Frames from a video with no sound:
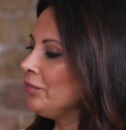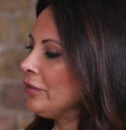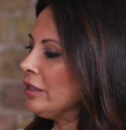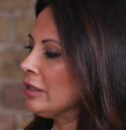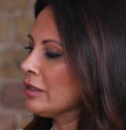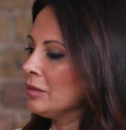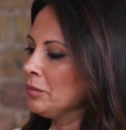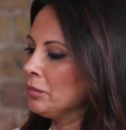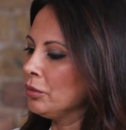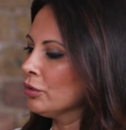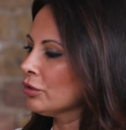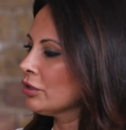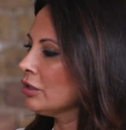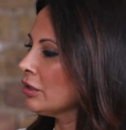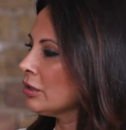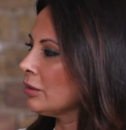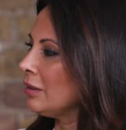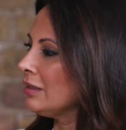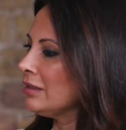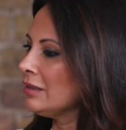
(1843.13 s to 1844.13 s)
it's
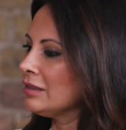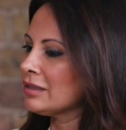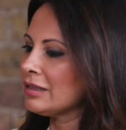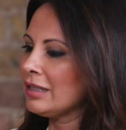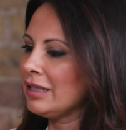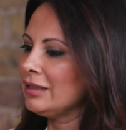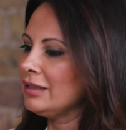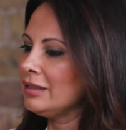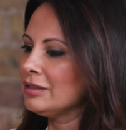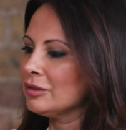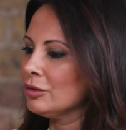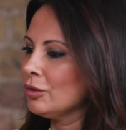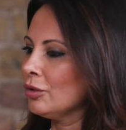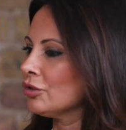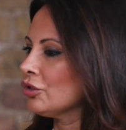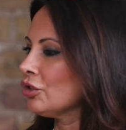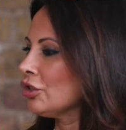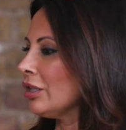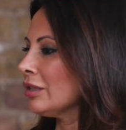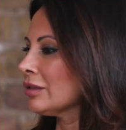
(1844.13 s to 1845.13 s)
important to understand it's
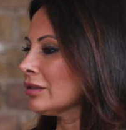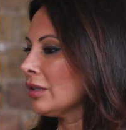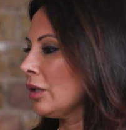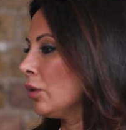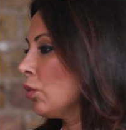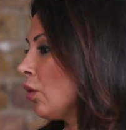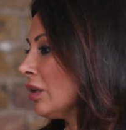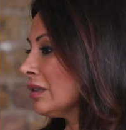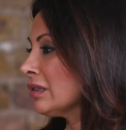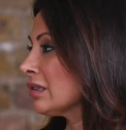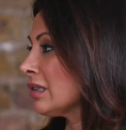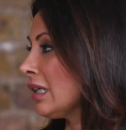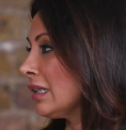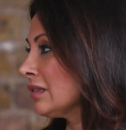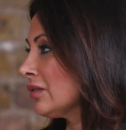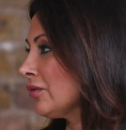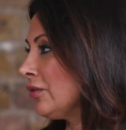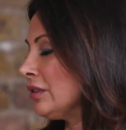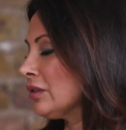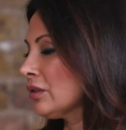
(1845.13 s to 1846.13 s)
not just a
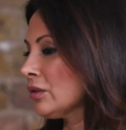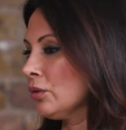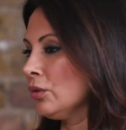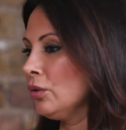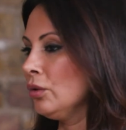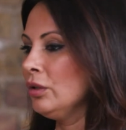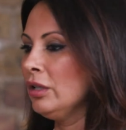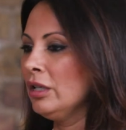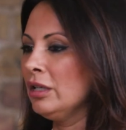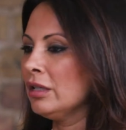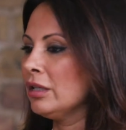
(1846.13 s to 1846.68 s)
one-size-fits-all,